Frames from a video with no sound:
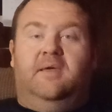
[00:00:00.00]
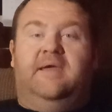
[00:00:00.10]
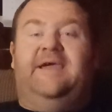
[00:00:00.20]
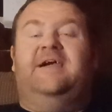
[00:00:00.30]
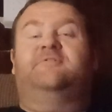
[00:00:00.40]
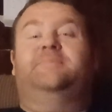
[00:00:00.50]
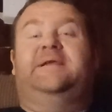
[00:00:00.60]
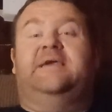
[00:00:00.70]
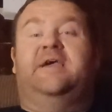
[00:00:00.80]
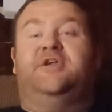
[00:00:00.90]
Hey
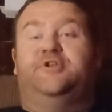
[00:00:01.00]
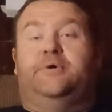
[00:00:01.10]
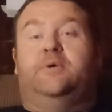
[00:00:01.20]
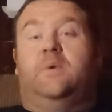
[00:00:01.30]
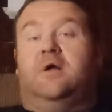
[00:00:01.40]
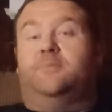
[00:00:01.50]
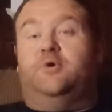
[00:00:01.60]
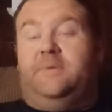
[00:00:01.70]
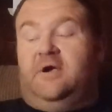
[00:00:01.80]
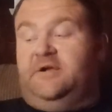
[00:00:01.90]
everybody, how you doing? Welcome to
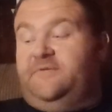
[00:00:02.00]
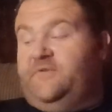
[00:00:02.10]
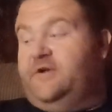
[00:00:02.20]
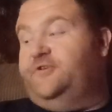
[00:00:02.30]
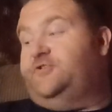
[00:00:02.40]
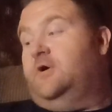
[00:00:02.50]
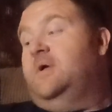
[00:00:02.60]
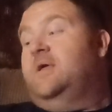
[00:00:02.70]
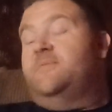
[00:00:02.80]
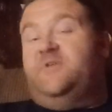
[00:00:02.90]
American Defenders. So
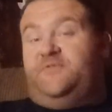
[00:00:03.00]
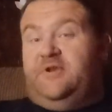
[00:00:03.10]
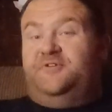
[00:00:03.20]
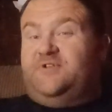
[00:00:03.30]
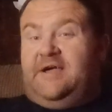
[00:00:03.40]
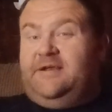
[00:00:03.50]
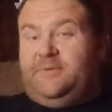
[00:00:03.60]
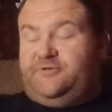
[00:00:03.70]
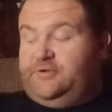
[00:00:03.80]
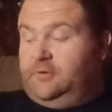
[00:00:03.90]
this video is not going to
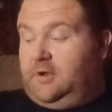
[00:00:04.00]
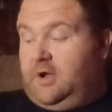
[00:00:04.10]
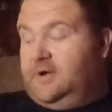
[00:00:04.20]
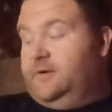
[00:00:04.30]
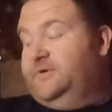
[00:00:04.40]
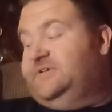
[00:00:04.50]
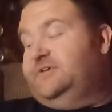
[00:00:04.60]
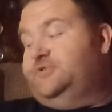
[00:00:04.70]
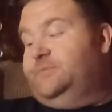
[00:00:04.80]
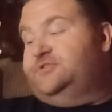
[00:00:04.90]
be too long. I don't want to
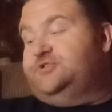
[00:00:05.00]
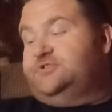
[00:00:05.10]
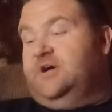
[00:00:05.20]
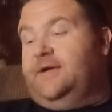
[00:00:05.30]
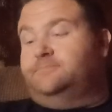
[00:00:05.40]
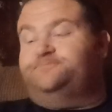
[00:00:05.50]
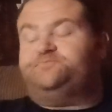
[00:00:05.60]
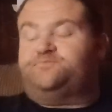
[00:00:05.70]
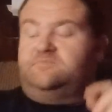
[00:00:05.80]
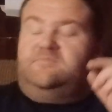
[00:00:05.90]
take too much of your time.
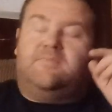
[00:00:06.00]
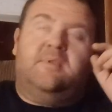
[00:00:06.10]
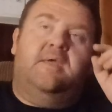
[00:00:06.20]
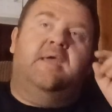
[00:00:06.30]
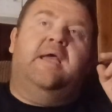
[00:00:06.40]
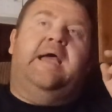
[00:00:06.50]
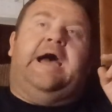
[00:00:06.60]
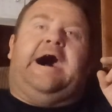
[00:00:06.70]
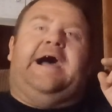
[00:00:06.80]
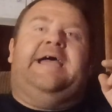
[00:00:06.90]

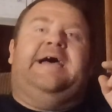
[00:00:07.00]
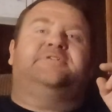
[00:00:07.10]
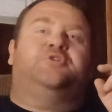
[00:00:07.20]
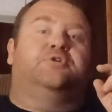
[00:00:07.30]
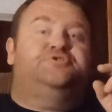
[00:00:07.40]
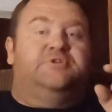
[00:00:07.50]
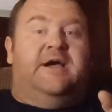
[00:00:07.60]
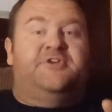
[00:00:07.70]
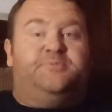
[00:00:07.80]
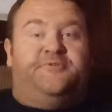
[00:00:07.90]
I had told you
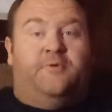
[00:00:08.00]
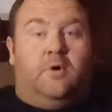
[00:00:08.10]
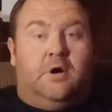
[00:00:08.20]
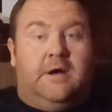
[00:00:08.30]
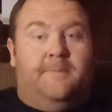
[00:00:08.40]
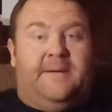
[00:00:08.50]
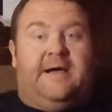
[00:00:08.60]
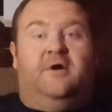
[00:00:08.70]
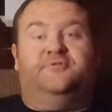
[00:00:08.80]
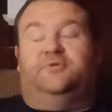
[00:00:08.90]
guys before
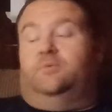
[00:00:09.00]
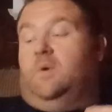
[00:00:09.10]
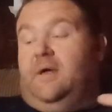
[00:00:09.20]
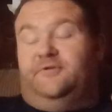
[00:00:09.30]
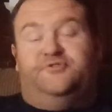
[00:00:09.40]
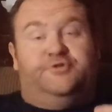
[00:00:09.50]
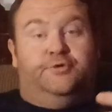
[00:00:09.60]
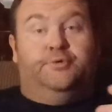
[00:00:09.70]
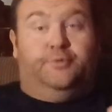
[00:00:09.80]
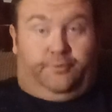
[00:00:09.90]
about wanting
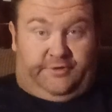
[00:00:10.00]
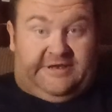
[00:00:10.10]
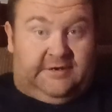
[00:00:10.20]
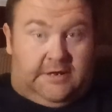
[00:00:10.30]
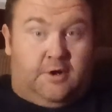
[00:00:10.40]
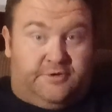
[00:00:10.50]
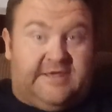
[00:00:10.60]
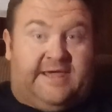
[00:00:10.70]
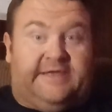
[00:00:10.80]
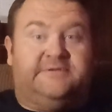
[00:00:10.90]
to
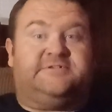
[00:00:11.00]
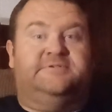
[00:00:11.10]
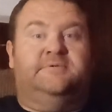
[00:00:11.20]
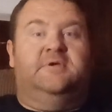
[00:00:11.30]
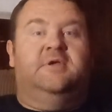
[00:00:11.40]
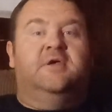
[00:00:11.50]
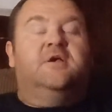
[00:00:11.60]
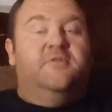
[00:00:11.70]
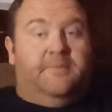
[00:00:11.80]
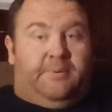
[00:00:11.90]
relocate
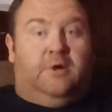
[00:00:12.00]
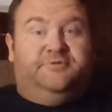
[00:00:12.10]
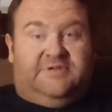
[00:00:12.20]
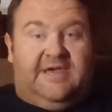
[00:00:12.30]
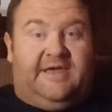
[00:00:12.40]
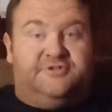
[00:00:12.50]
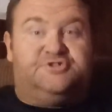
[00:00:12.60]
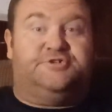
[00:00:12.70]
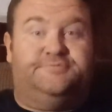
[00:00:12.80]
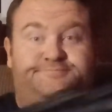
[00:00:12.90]
the bolt catch